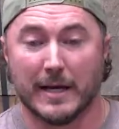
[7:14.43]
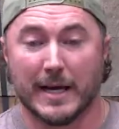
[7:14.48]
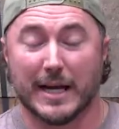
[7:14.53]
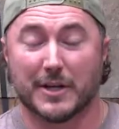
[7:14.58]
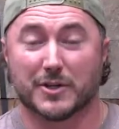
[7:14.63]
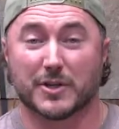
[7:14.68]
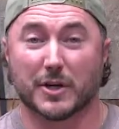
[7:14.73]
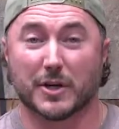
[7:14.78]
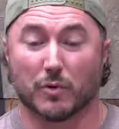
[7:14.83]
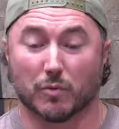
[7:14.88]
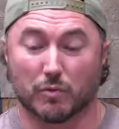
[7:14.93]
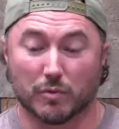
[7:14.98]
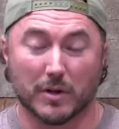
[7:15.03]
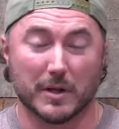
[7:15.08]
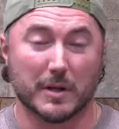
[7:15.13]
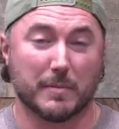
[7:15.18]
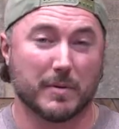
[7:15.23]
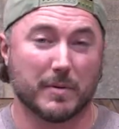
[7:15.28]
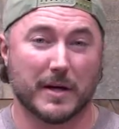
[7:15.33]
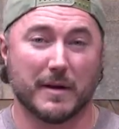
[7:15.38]
It's gonna
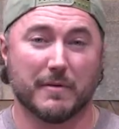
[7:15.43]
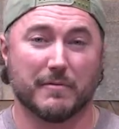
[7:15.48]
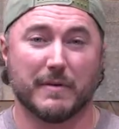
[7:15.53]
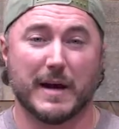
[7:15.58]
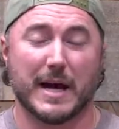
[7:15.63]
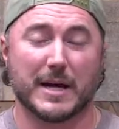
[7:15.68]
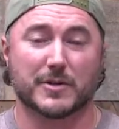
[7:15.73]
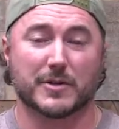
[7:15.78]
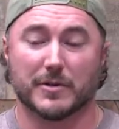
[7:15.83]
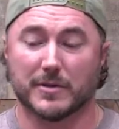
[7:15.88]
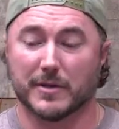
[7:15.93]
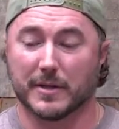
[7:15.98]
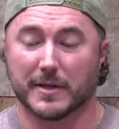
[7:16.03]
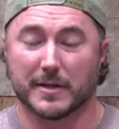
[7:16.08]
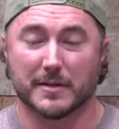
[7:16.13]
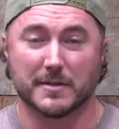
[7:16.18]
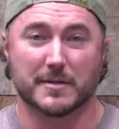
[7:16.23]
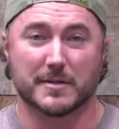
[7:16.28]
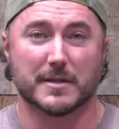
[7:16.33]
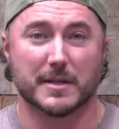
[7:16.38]
really play a factor in the
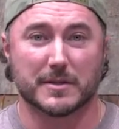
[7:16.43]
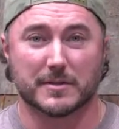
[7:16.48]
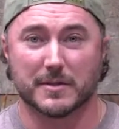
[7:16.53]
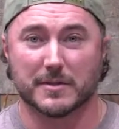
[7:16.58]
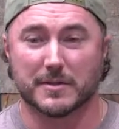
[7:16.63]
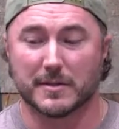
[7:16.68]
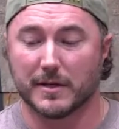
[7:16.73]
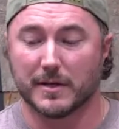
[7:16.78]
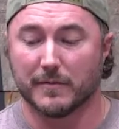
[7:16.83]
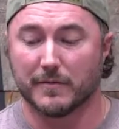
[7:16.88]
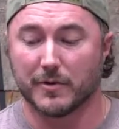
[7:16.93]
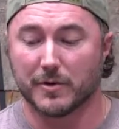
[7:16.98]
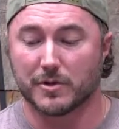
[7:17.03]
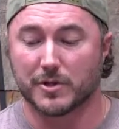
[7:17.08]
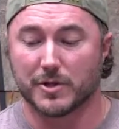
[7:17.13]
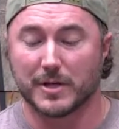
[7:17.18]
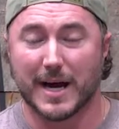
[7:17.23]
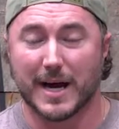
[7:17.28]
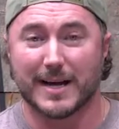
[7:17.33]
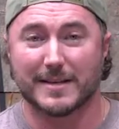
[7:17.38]
consistency of your
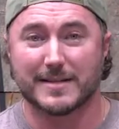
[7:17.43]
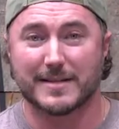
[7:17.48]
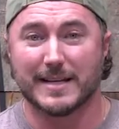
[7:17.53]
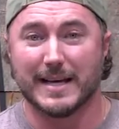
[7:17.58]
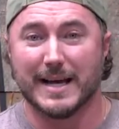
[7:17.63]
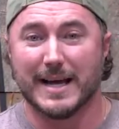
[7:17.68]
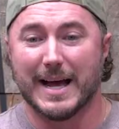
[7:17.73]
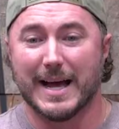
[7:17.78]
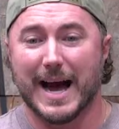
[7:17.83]
shots.